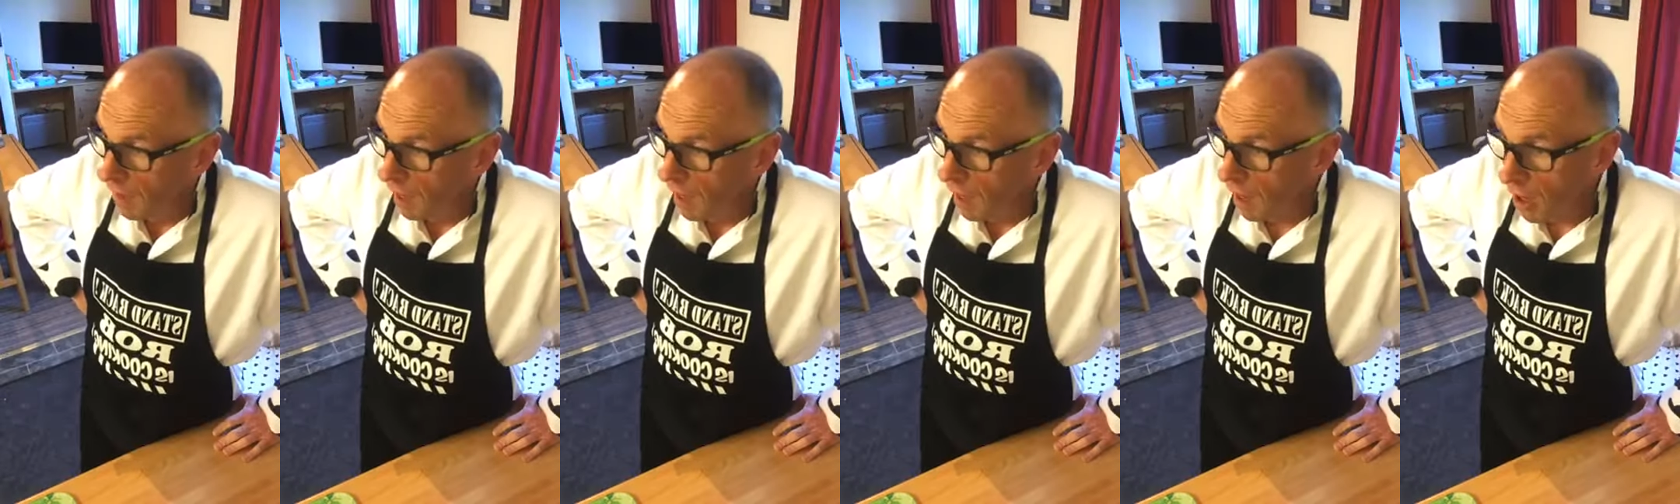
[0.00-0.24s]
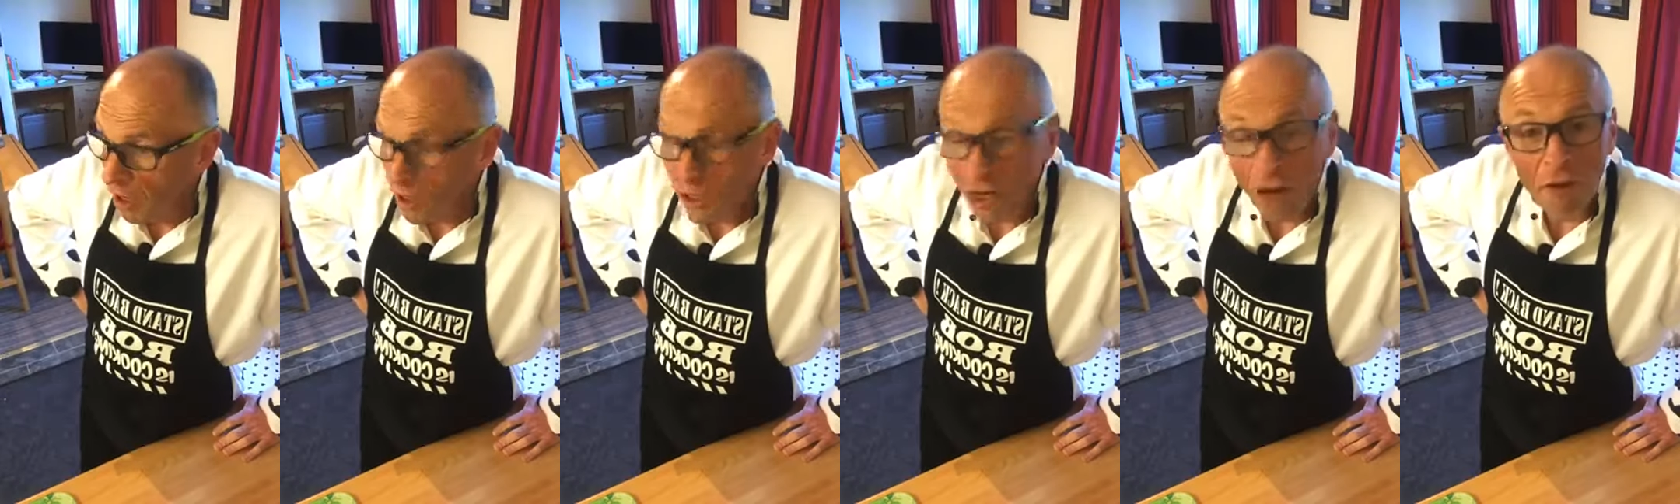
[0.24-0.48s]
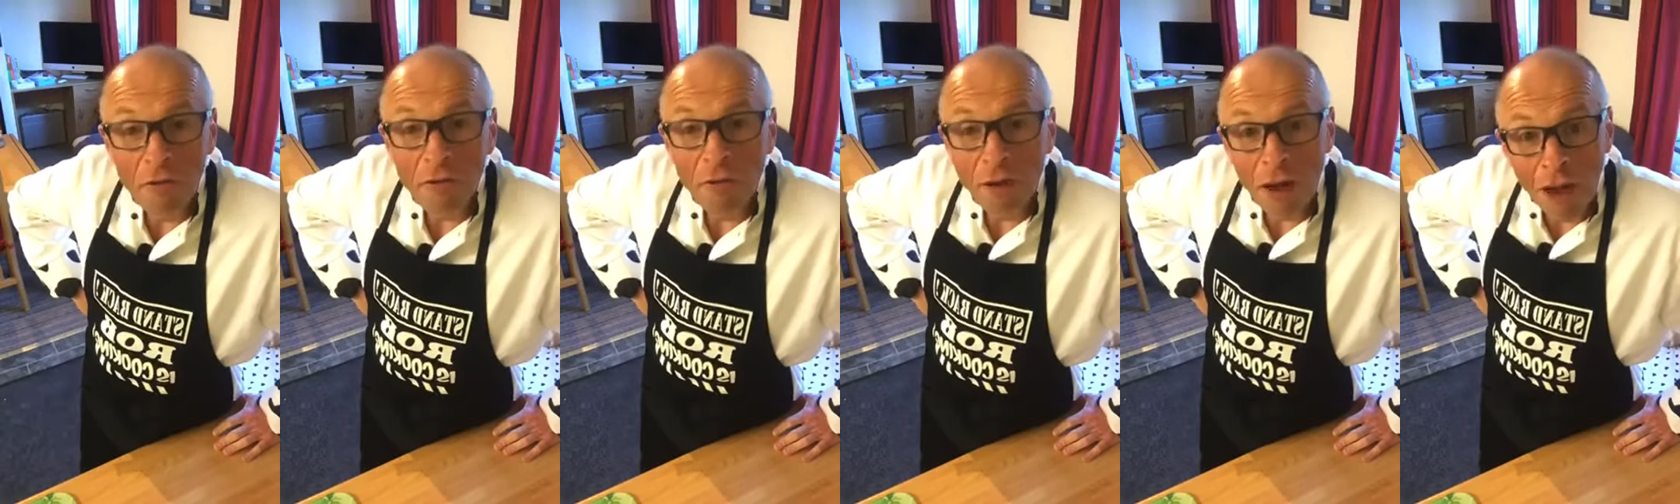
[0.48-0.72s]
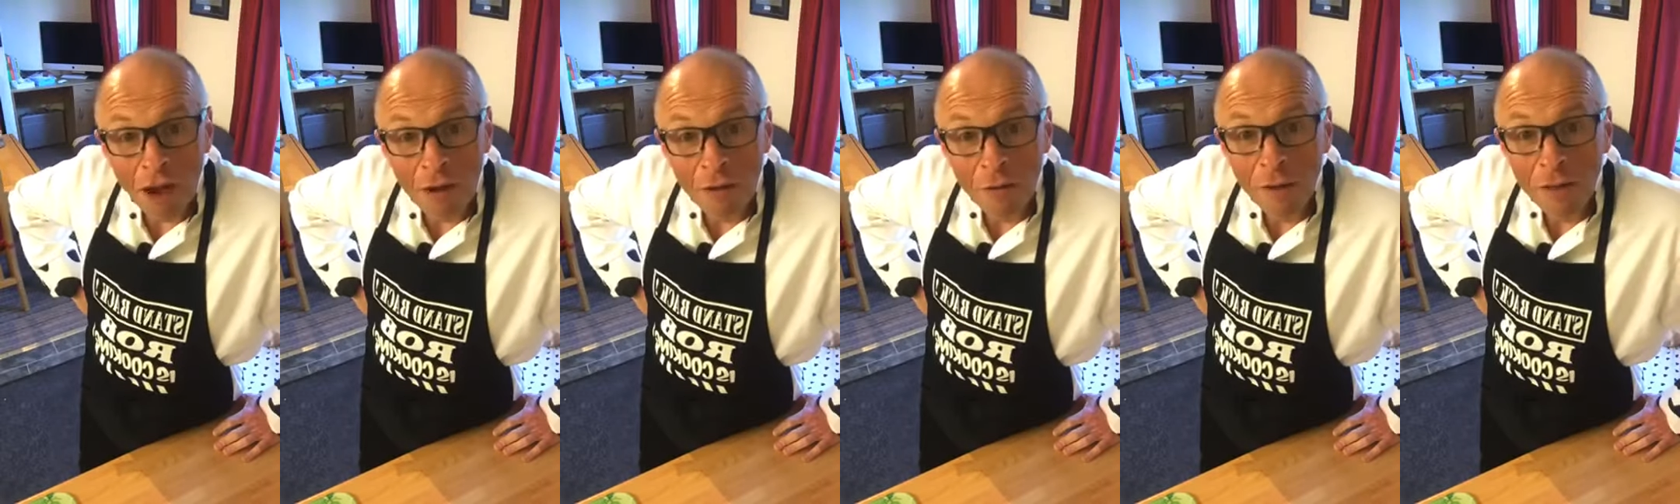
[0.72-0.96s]
I don't
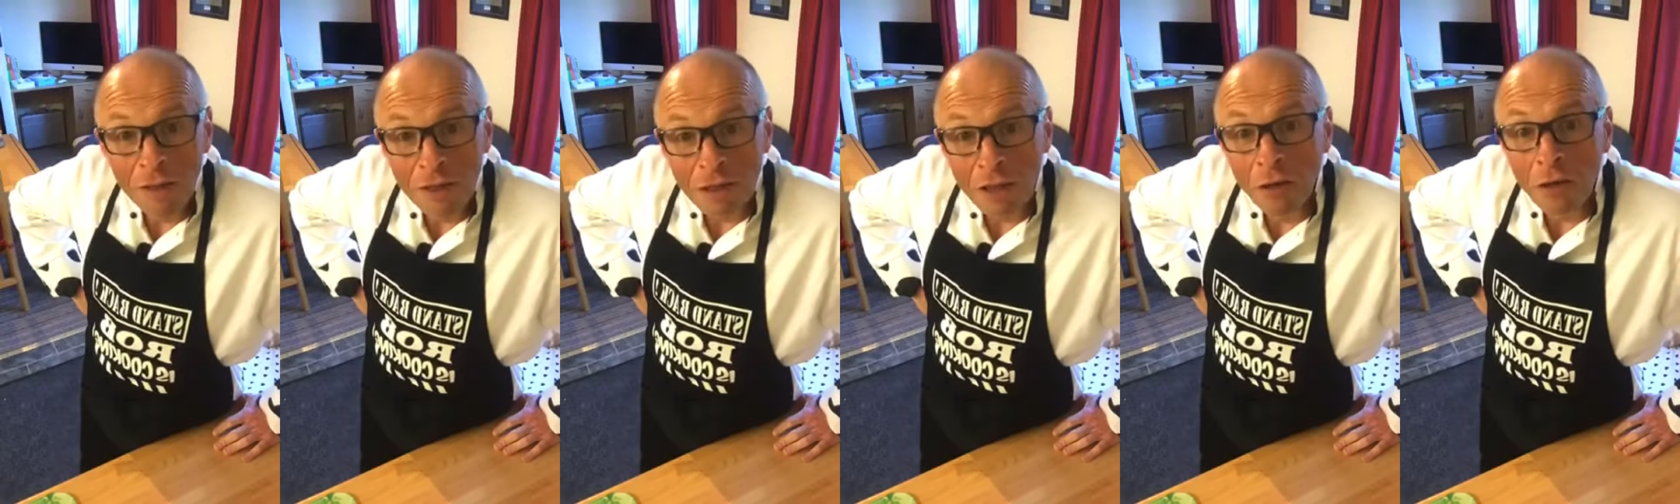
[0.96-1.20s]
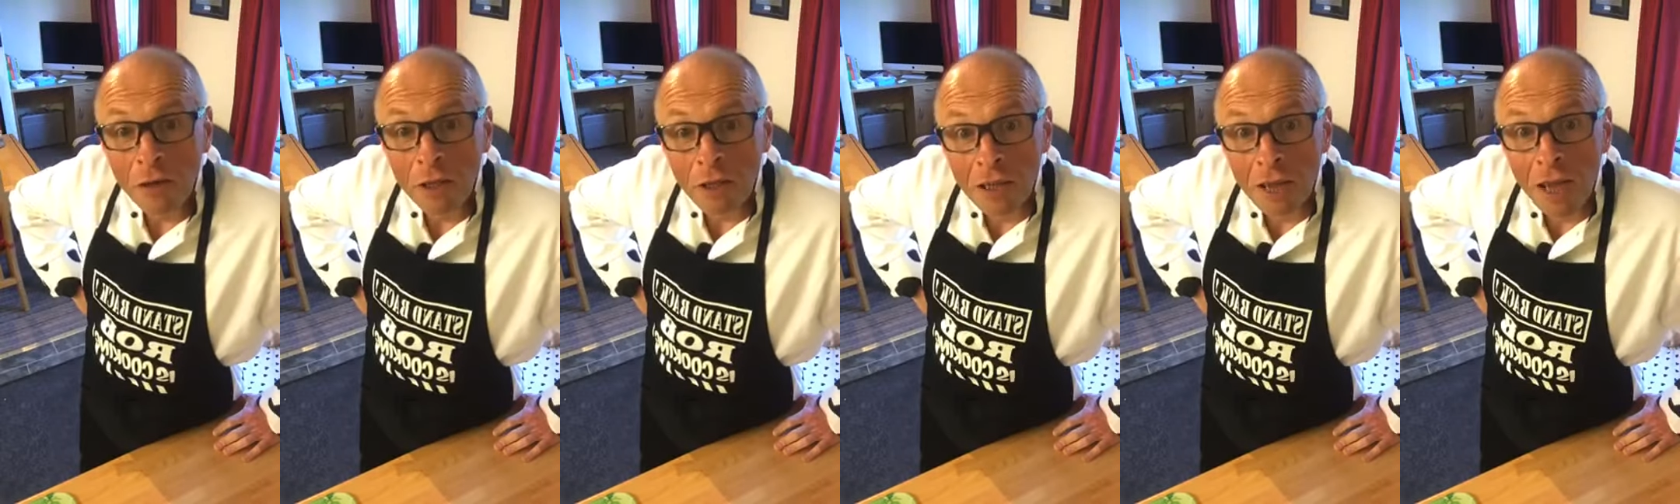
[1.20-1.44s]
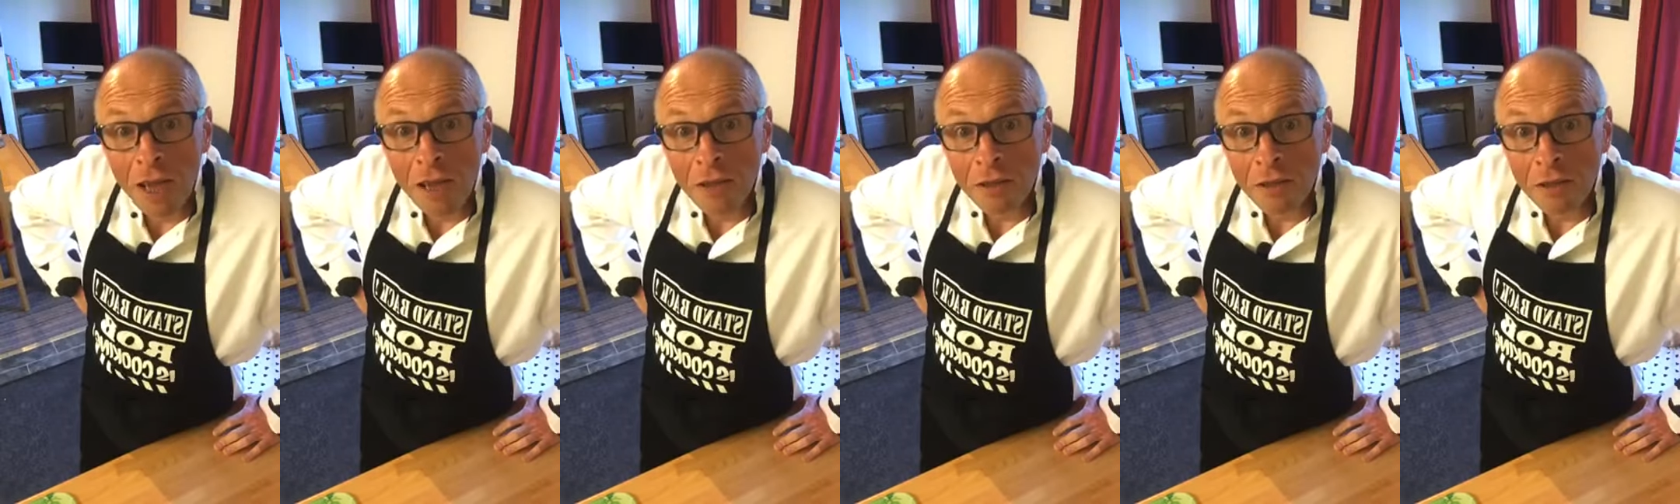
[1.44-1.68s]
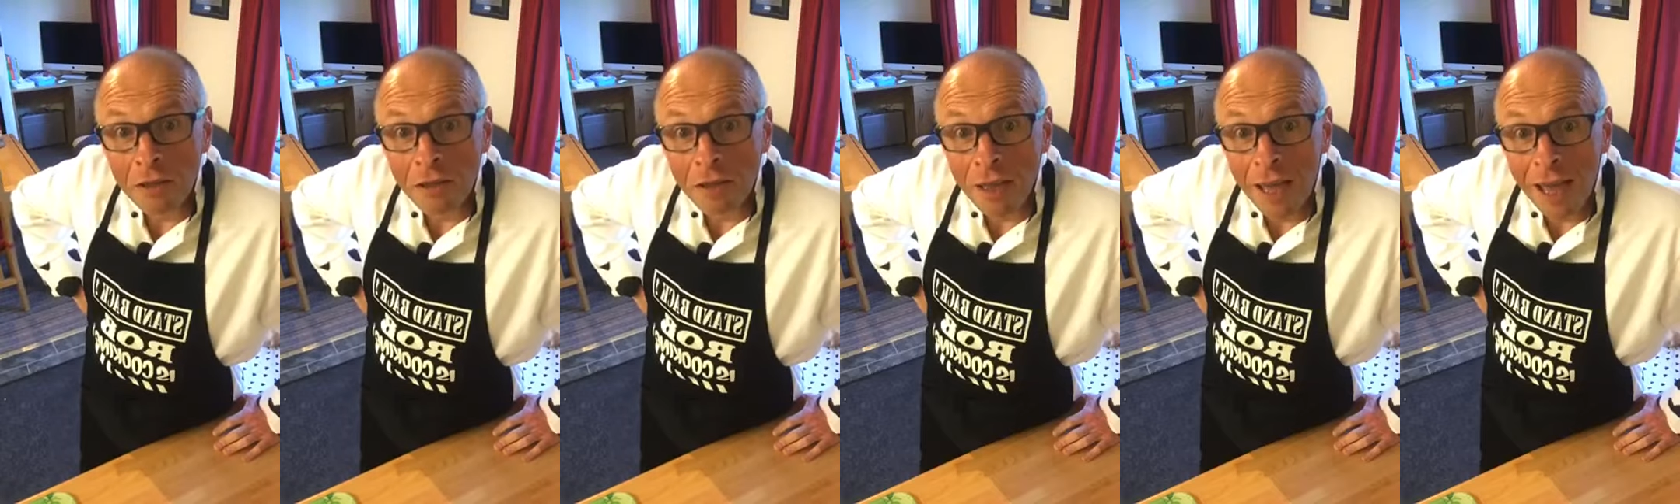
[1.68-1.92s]
know is the honest
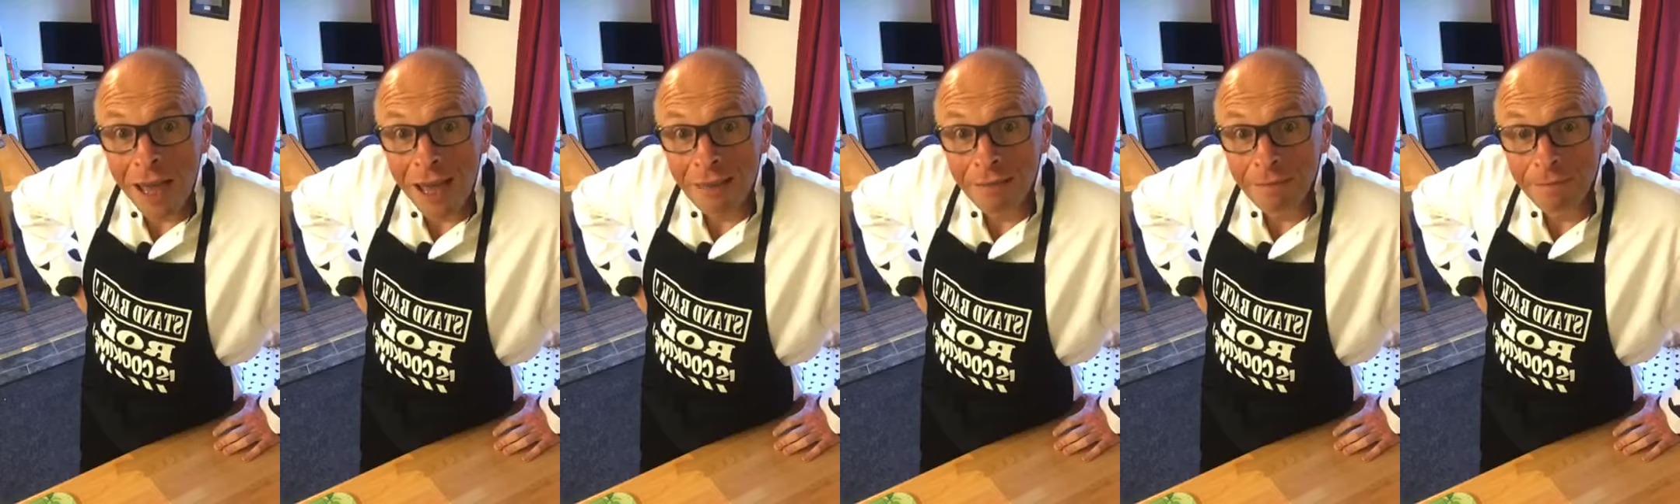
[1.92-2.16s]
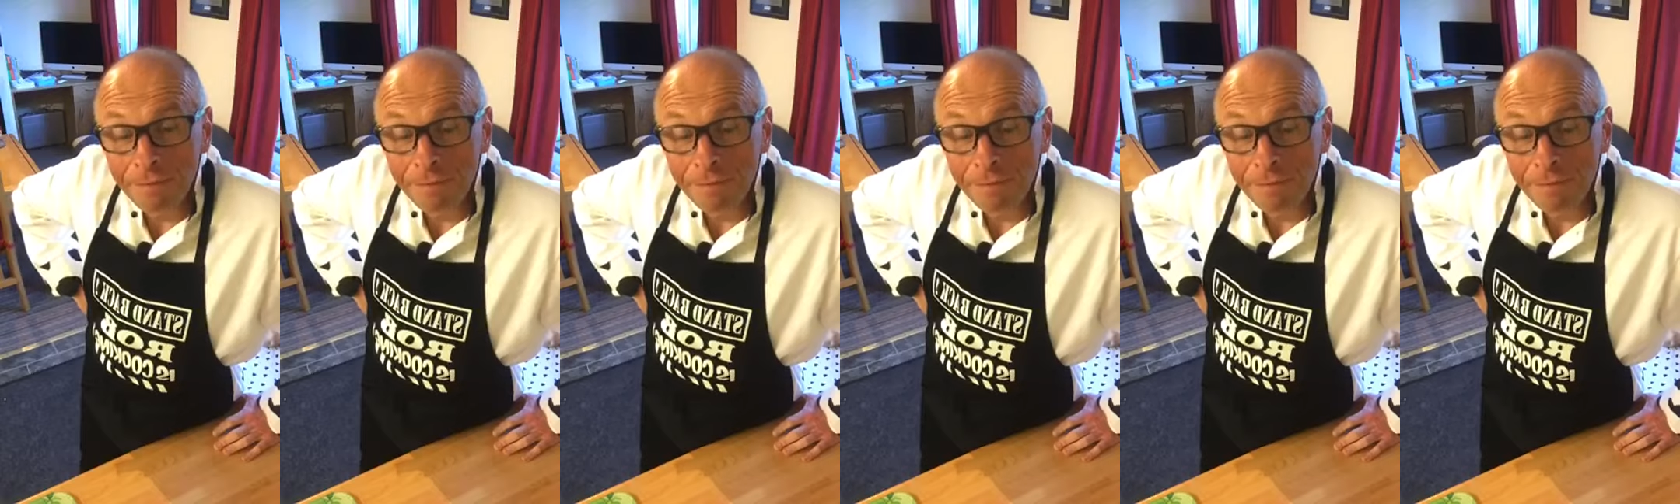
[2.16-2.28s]
answer to that.